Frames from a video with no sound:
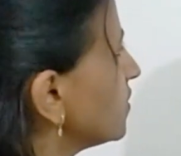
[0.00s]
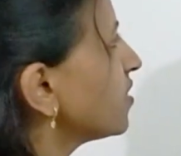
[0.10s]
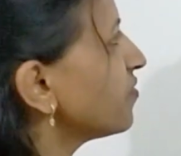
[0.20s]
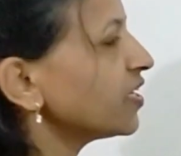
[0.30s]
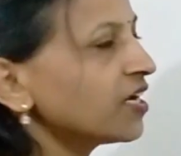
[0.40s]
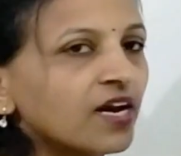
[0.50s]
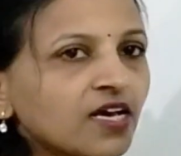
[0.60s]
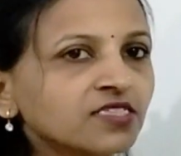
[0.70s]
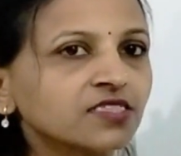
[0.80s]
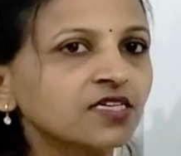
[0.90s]
is our
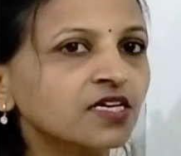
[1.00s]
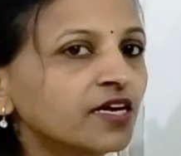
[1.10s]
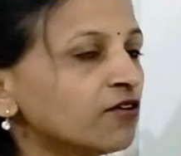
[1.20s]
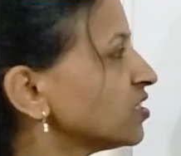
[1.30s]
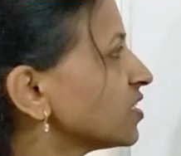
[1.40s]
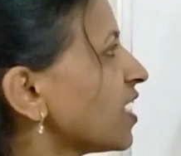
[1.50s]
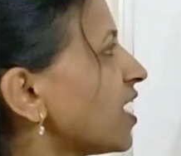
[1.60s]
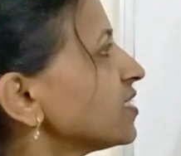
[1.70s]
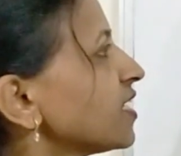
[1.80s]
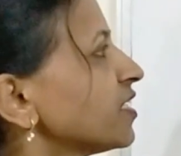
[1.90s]
class. Now this
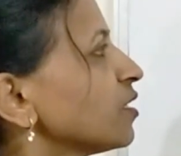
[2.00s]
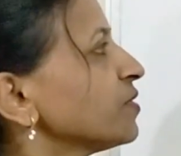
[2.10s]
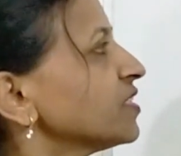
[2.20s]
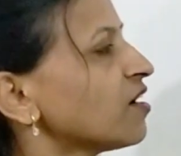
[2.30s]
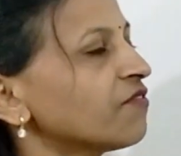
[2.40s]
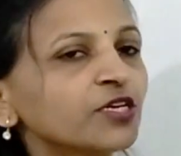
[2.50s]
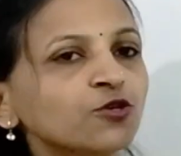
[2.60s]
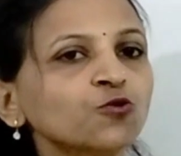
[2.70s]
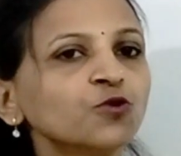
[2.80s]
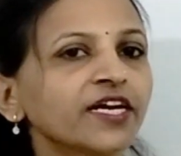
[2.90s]
class item is
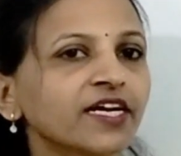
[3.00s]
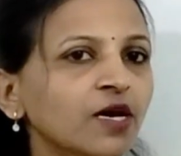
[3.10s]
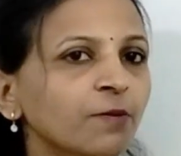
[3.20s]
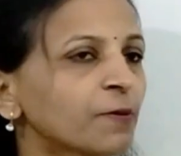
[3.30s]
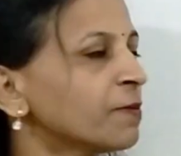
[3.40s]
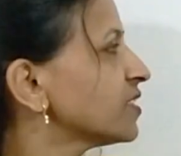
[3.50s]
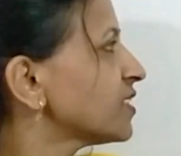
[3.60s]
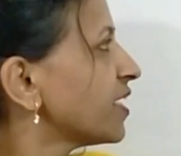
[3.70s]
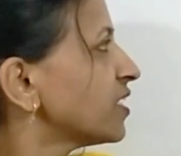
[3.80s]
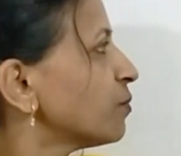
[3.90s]
having two data members,
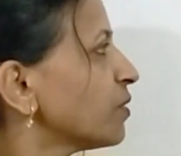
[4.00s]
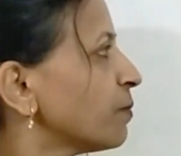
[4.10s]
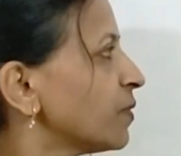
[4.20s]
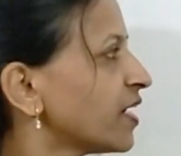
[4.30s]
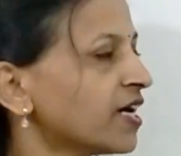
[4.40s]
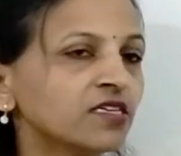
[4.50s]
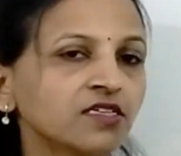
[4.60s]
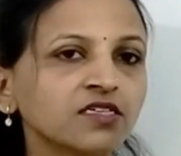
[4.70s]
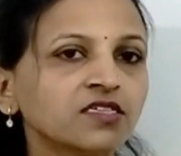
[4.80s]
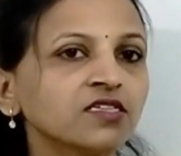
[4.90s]
item number
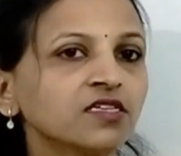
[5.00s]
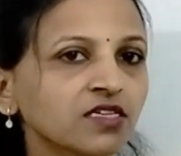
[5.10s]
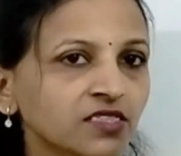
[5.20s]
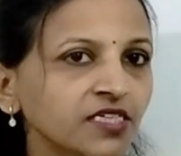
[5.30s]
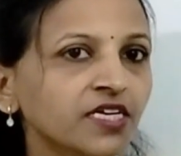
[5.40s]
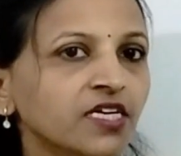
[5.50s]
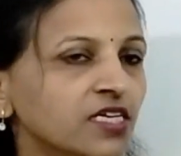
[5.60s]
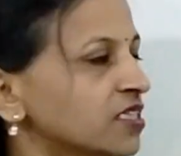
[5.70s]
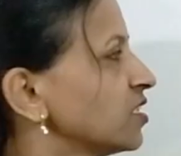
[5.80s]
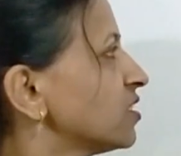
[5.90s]
and
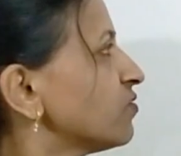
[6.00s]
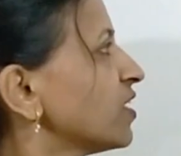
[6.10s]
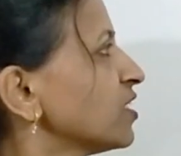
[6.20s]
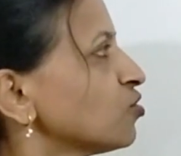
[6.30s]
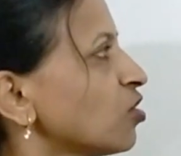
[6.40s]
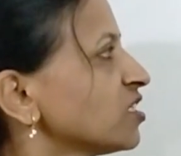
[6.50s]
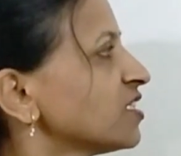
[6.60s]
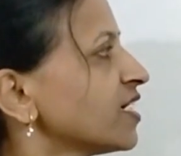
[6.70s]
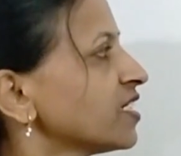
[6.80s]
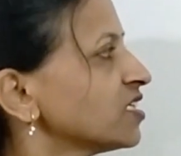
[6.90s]
cnt. This one is
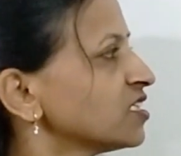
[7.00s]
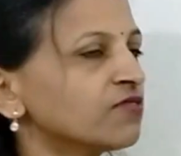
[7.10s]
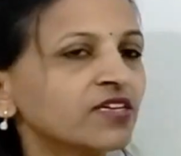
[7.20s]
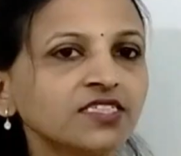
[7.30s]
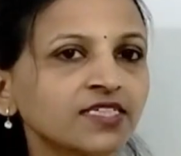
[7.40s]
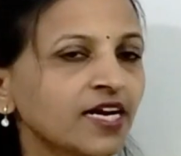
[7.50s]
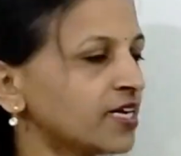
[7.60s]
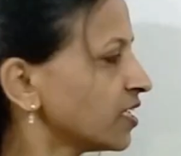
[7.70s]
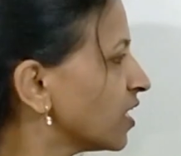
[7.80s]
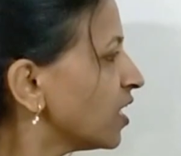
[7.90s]
non-static, this one is
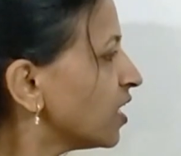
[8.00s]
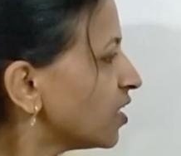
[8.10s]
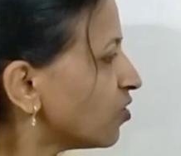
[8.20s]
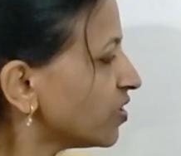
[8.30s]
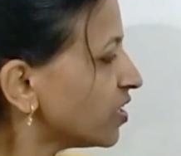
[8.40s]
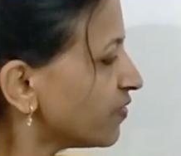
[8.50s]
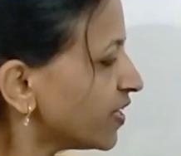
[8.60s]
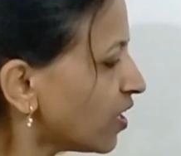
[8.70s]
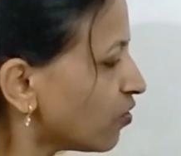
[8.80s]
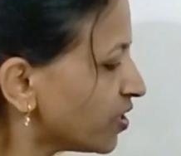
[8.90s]
static. Now here
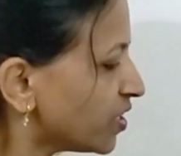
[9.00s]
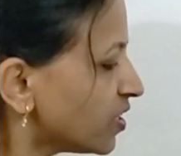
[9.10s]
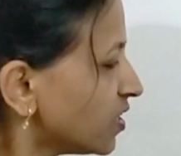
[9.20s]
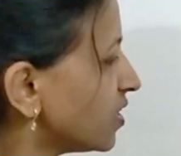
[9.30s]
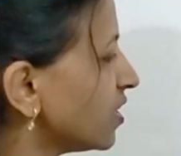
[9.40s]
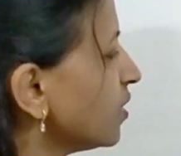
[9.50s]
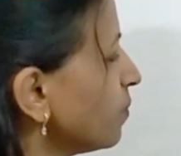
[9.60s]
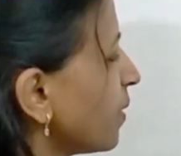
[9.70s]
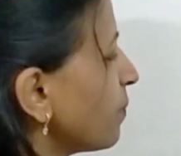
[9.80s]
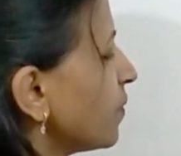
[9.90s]
we have written three
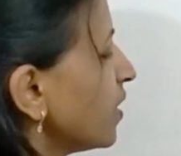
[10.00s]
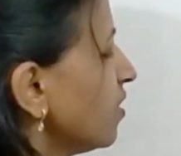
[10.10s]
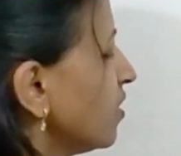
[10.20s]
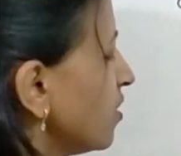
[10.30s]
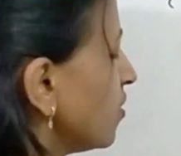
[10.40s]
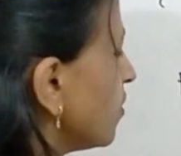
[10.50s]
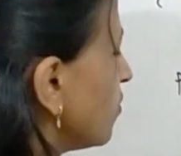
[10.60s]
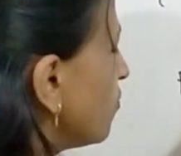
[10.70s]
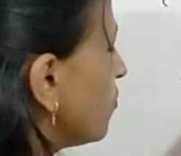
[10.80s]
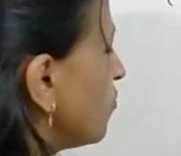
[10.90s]
member
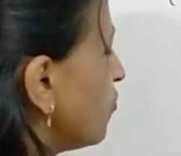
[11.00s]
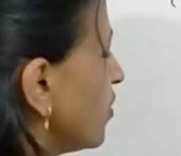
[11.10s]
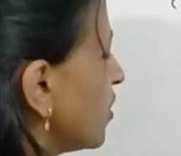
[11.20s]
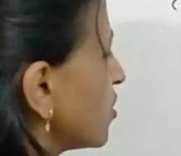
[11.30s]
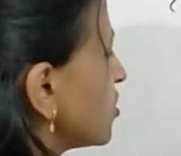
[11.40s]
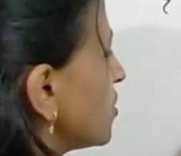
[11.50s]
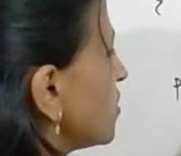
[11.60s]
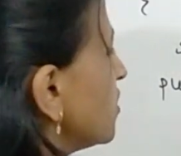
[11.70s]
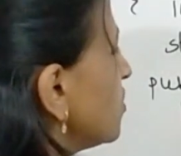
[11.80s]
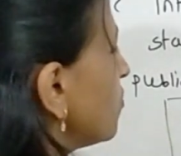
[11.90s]
functions.
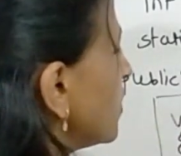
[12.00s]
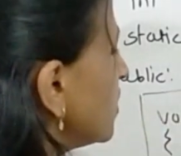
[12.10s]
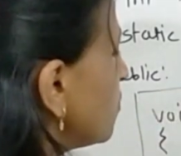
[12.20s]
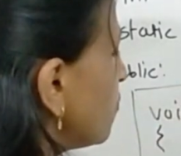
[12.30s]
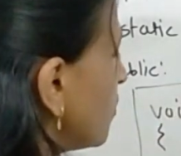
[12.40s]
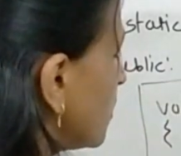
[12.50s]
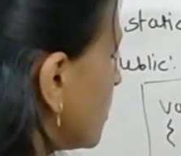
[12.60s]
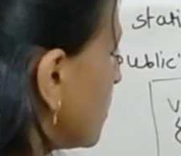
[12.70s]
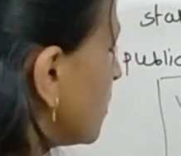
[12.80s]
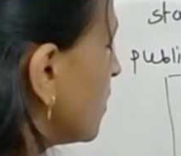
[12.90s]
This one is
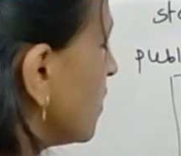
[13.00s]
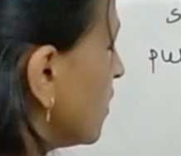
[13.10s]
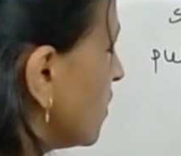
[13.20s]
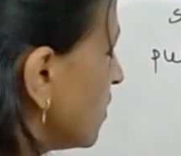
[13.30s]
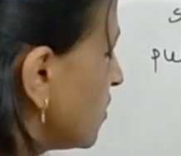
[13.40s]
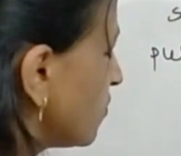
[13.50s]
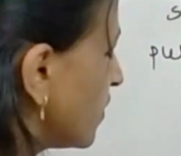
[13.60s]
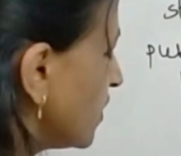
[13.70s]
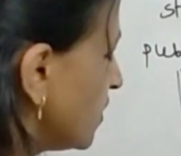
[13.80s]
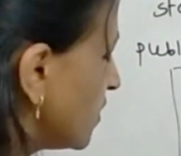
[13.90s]
first, this
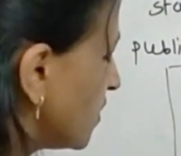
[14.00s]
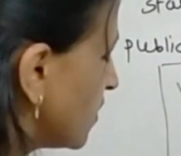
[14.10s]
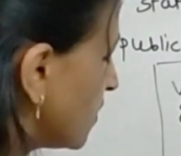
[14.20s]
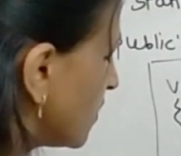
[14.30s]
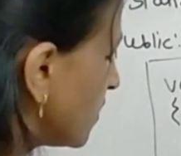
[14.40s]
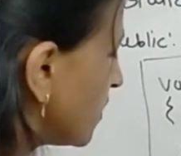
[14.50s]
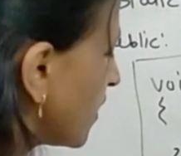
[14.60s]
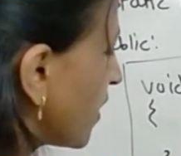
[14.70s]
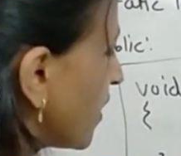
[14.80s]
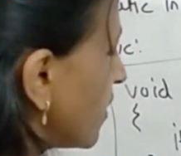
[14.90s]
one is
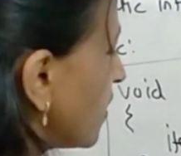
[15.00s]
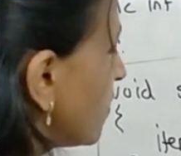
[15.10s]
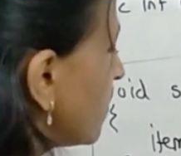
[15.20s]
second,